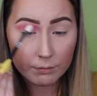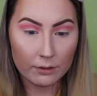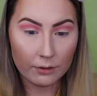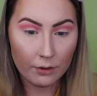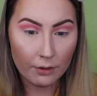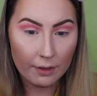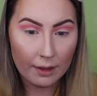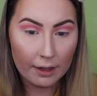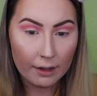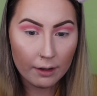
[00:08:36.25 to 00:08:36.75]

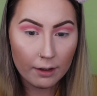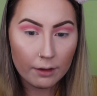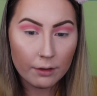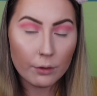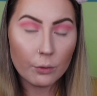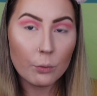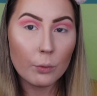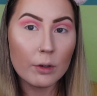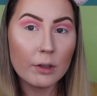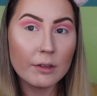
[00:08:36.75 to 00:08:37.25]
So that
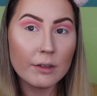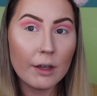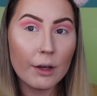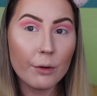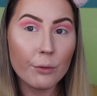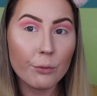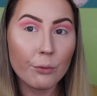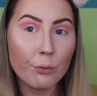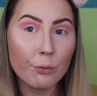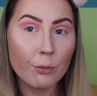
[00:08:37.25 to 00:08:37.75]
color worked
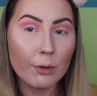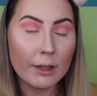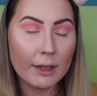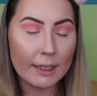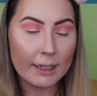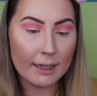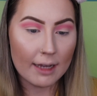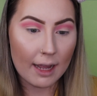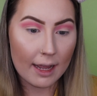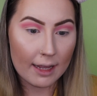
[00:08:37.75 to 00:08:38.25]
out
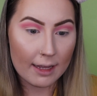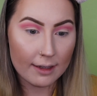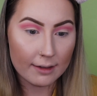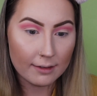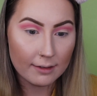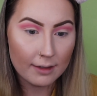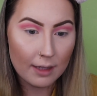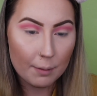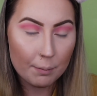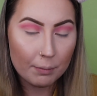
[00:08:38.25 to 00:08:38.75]
really
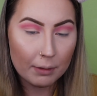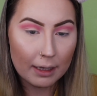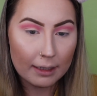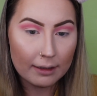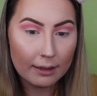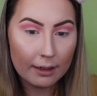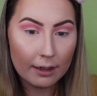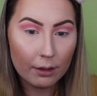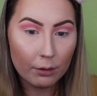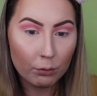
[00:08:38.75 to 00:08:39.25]
nice. It
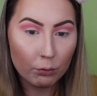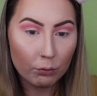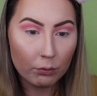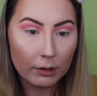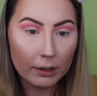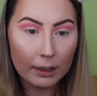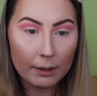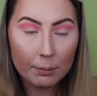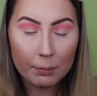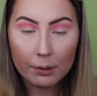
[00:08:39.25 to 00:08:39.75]
blended out
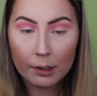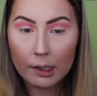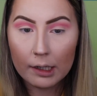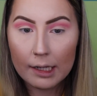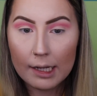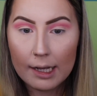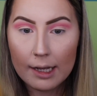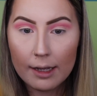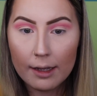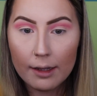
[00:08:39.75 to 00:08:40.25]
really
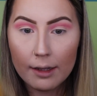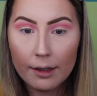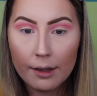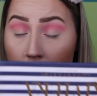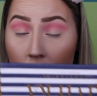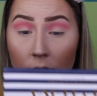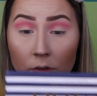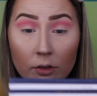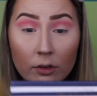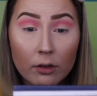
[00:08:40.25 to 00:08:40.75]
pretty.
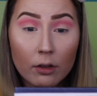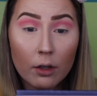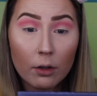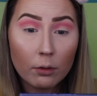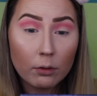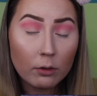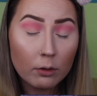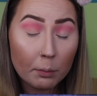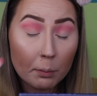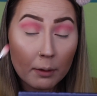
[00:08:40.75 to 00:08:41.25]
There's
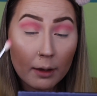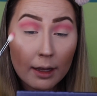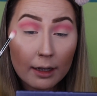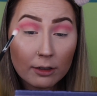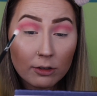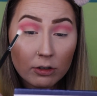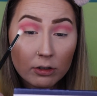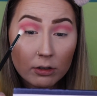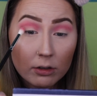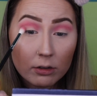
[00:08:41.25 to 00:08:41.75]
no
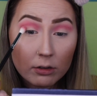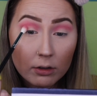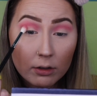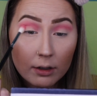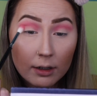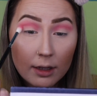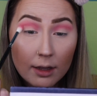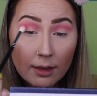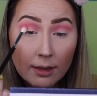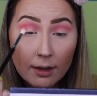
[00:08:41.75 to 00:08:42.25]
splotches or
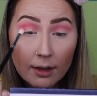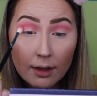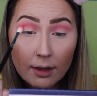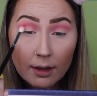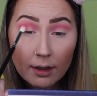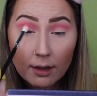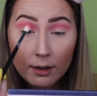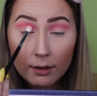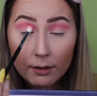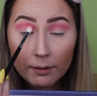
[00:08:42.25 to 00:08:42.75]

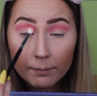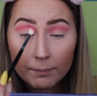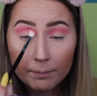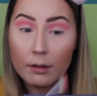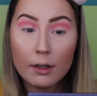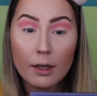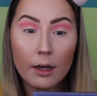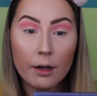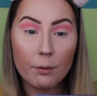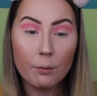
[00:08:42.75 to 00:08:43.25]
anything.
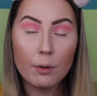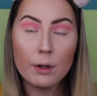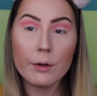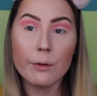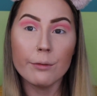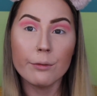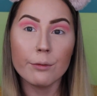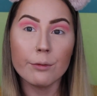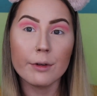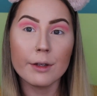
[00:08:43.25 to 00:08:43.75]
Yeah, it went
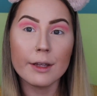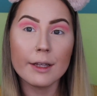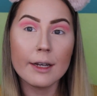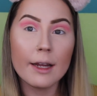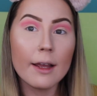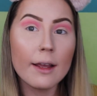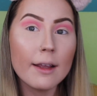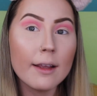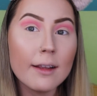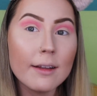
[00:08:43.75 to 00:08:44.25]
on really
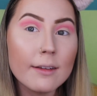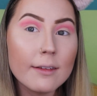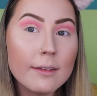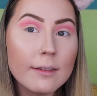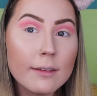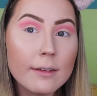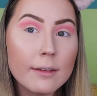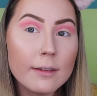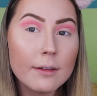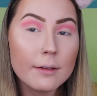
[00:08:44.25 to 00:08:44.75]

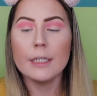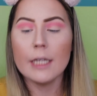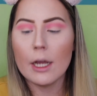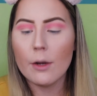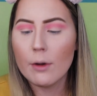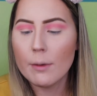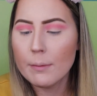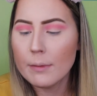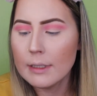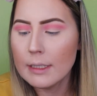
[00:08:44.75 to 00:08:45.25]
nice.
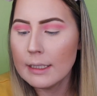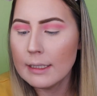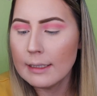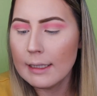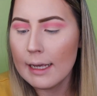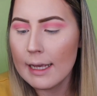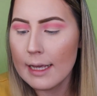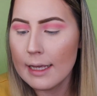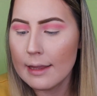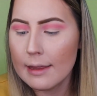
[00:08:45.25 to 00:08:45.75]
Now I'm going to
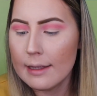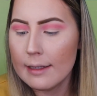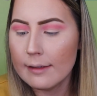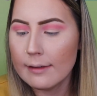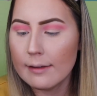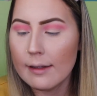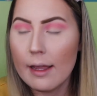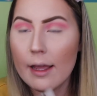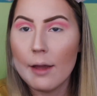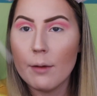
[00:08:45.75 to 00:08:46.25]
take
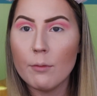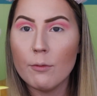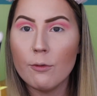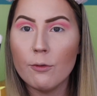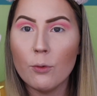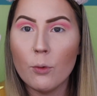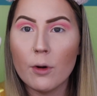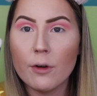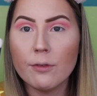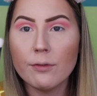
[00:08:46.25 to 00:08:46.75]
this
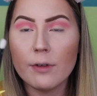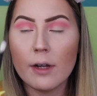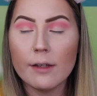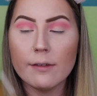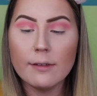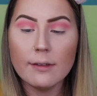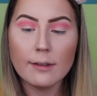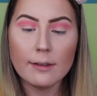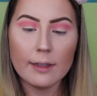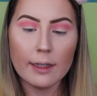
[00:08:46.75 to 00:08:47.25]

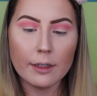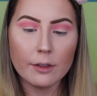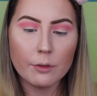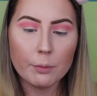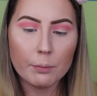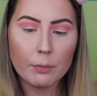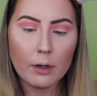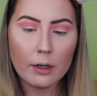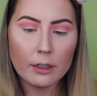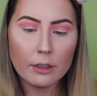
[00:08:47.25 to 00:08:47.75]

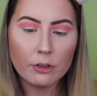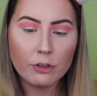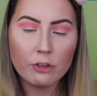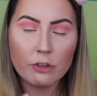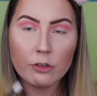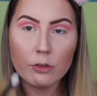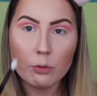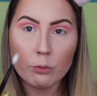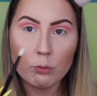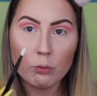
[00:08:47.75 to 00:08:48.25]
M456 brush.
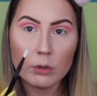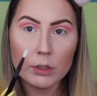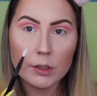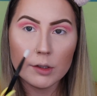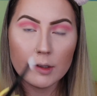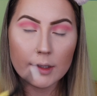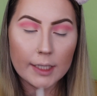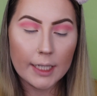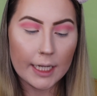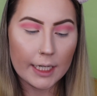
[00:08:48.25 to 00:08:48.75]
It's a real
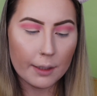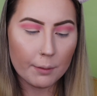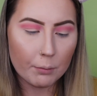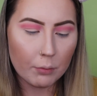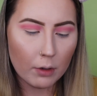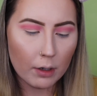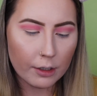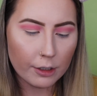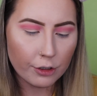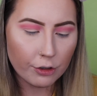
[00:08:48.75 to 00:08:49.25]
skinny
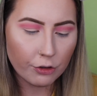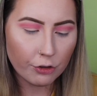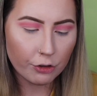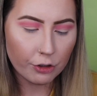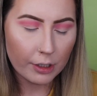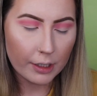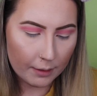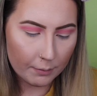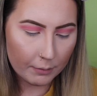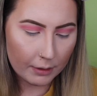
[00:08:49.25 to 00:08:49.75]
brush.
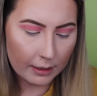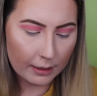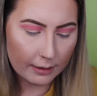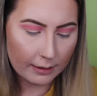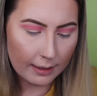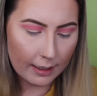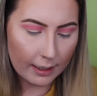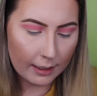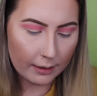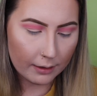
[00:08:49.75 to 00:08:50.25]
I'm going to
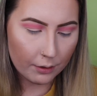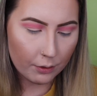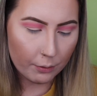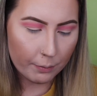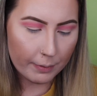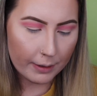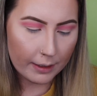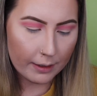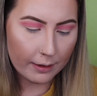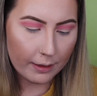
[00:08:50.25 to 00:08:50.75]
take a little
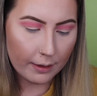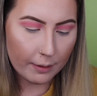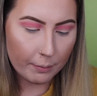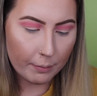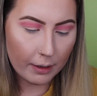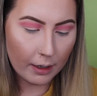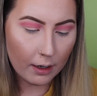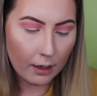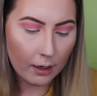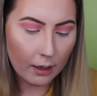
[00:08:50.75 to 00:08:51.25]
bit of the
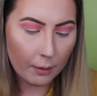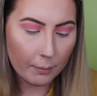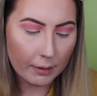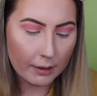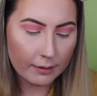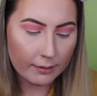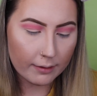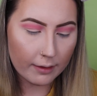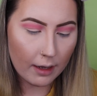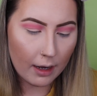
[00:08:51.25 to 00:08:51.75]

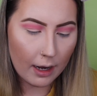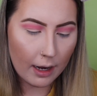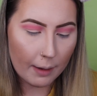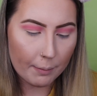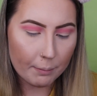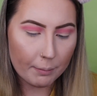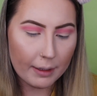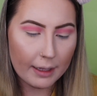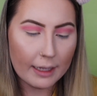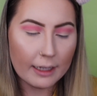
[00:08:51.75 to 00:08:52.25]
Bahamas, the
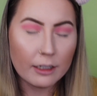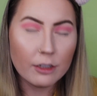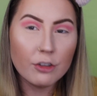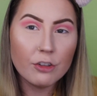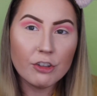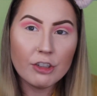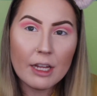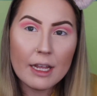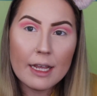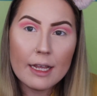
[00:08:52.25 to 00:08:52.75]
hot pink
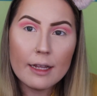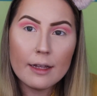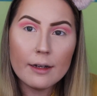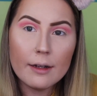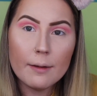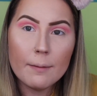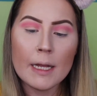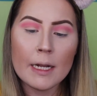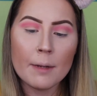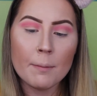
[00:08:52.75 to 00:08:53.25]

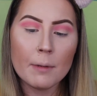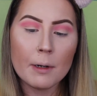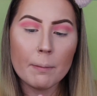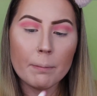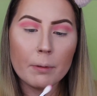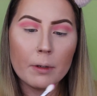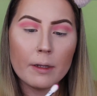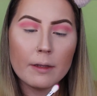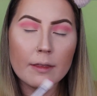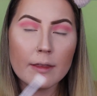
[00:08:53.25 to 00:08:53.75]
shade, and I'm going to
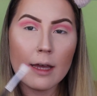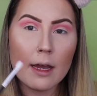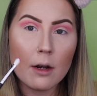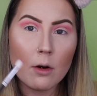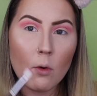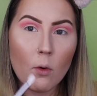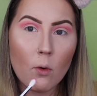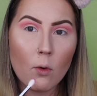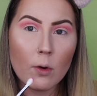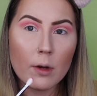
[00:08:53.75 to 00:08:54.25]
put
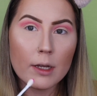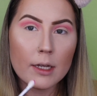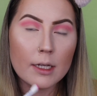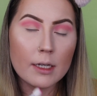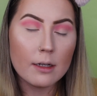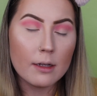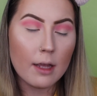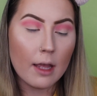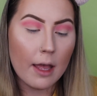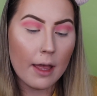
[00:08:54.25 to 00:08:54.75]
that
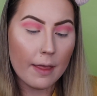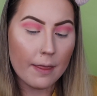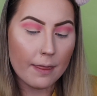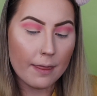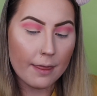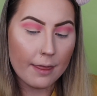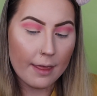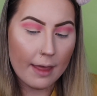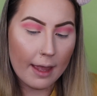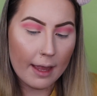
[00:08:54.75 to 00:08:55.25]
on
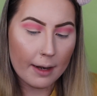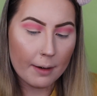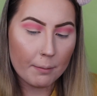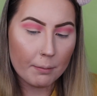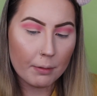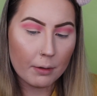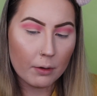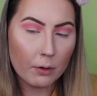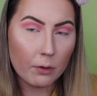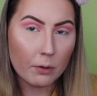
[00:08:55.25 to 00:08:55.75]
and then
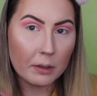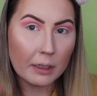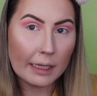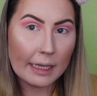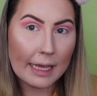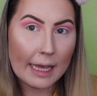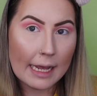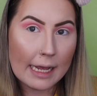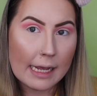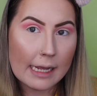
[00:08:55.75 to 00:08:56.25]
put on
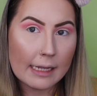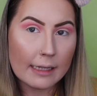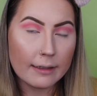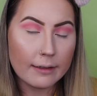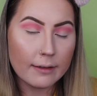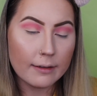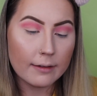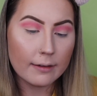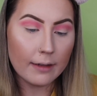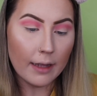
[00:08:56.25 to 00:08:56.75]

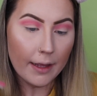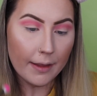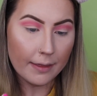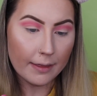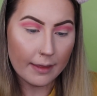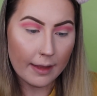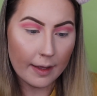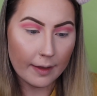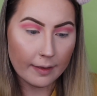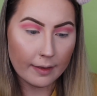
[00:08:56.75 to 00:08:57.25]
Canes
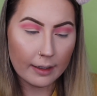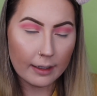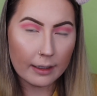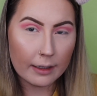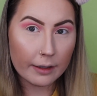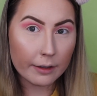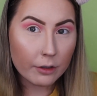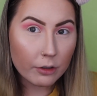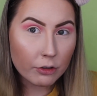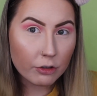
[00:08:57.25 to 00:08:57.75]
and then the
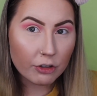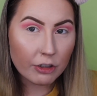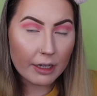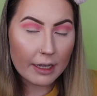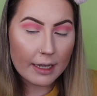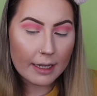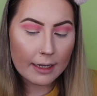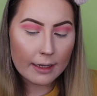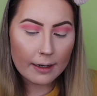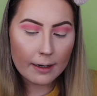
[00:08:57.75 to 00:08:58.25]
glitter
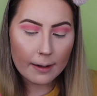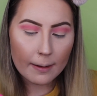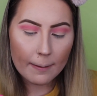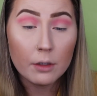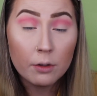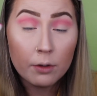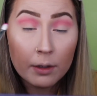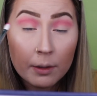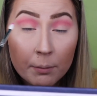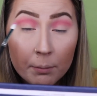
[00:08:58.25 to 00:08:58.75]
shade.
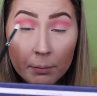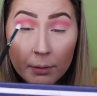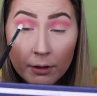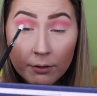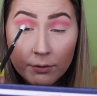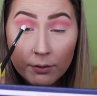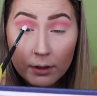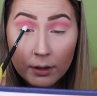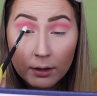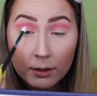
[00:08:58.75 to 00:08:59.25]
Go ahead and
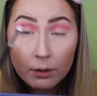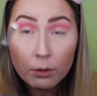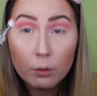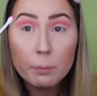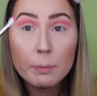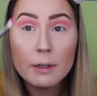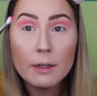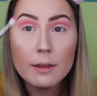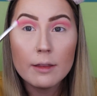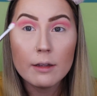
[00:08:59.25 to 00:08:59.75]
buff a little
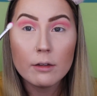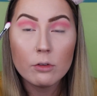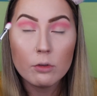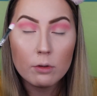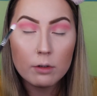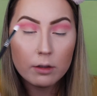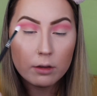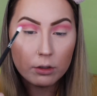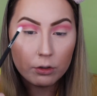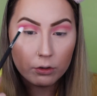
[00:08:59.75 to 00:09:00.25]
bit of this
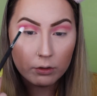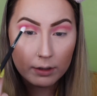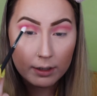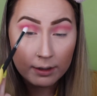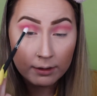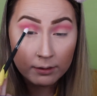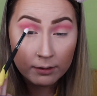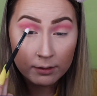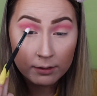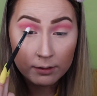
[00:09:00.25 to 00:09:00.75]
on in the
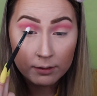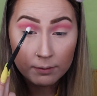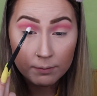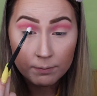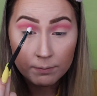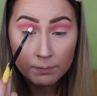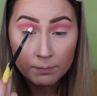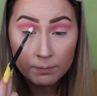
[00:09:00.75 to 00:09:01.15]
crease.